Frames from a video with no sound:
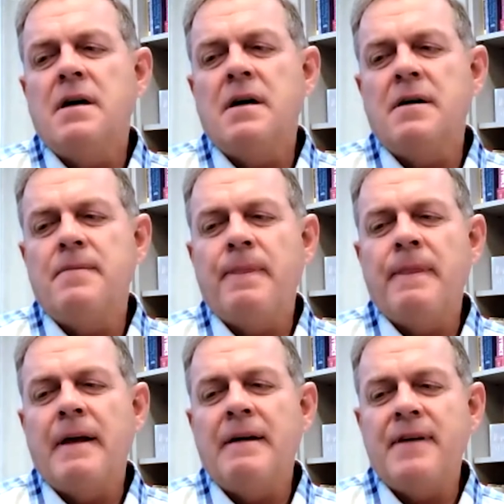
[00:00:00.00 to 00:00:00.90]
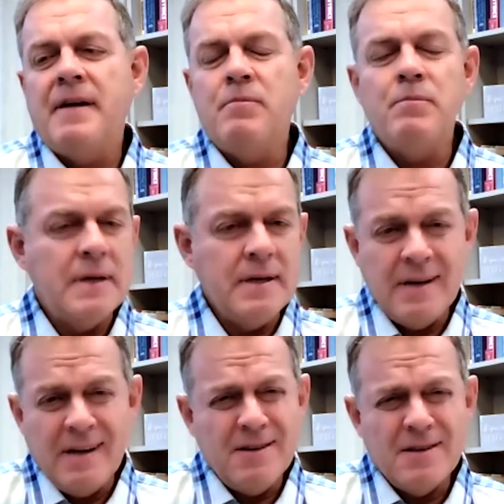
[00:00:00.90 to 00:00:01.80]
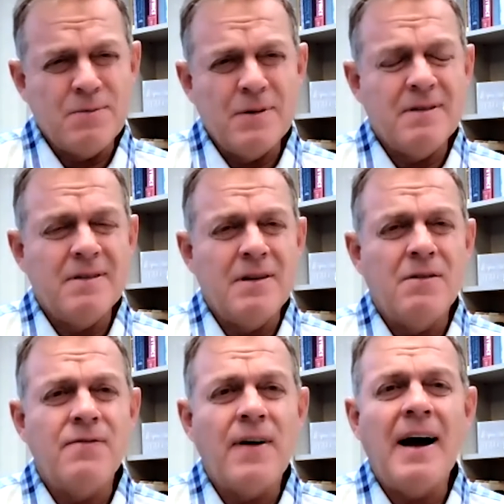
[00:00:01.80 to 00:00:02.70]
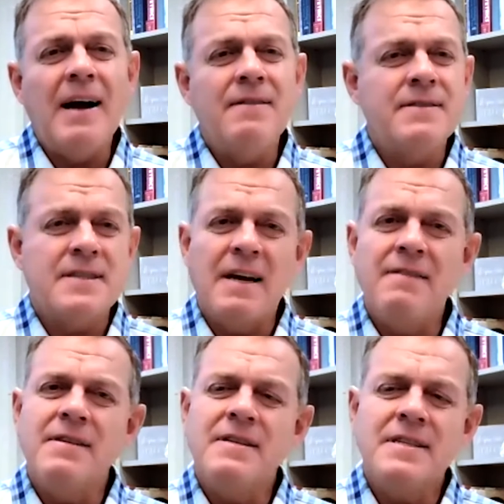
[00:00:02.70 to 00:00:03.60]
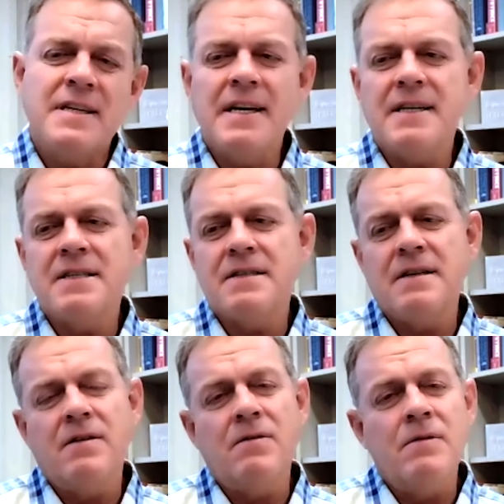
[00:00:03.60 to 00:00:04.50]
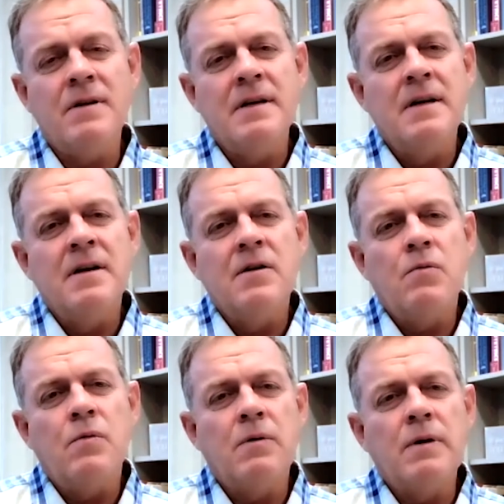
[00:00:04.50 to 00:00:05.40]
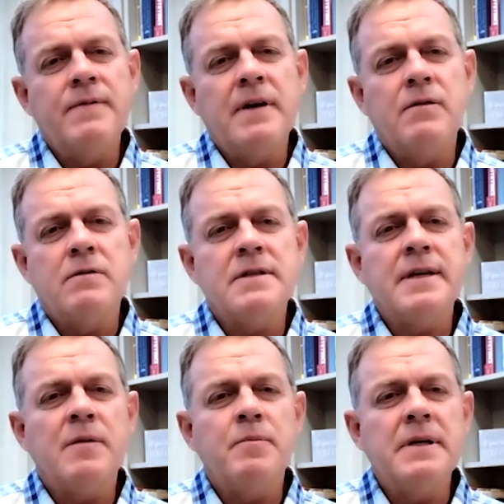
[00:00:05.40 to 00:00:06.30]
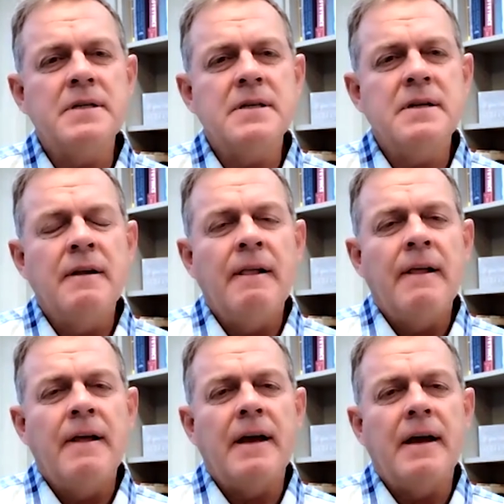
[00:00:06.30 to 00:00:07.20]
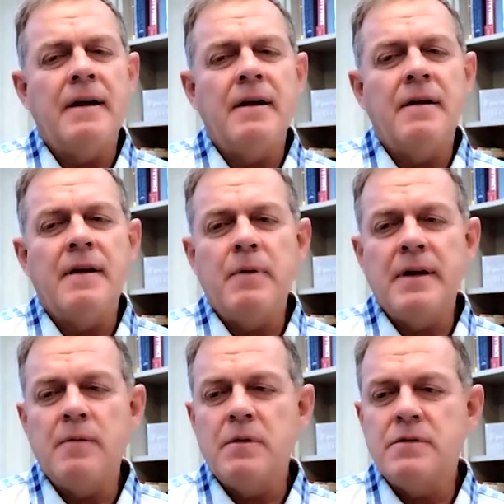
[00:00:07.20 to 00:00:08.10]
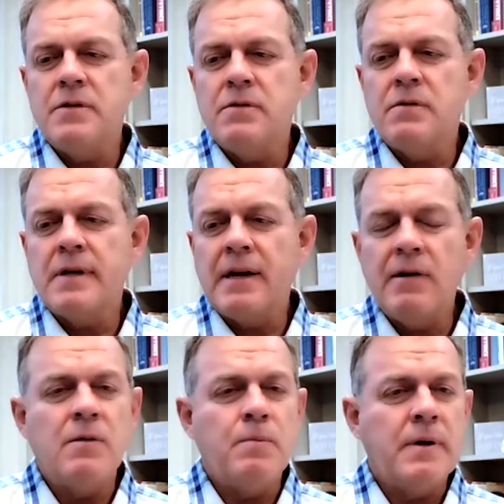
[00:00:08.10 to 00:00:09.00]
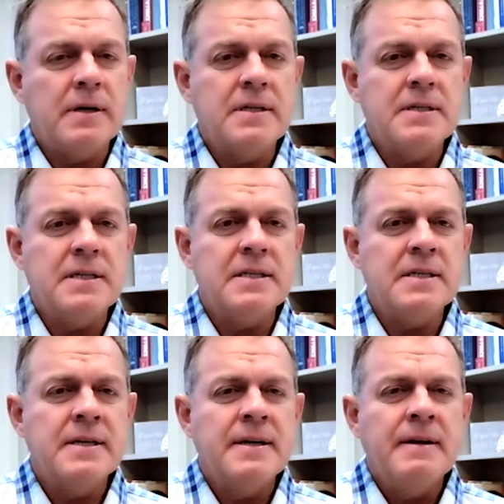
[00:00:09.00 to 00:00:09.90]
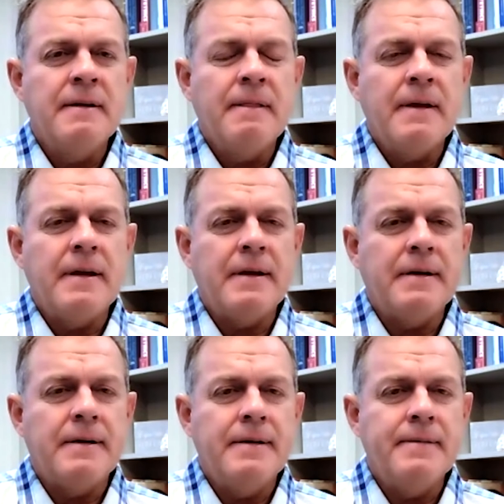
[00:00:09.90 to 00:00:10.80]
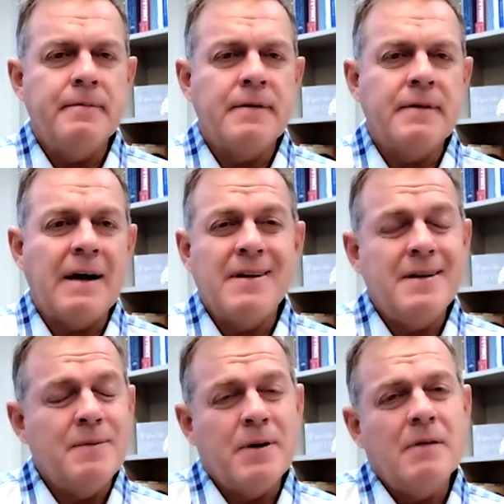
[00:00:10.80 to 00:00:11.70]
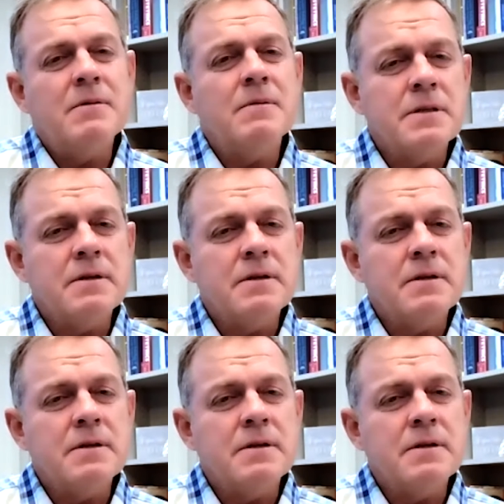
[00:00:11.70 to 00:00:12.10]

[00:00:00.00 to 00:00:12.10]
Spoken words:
I've had many others with, 5, 7, 6, where we've done those therapies and they've been able to carry those pregnancies and without any problems.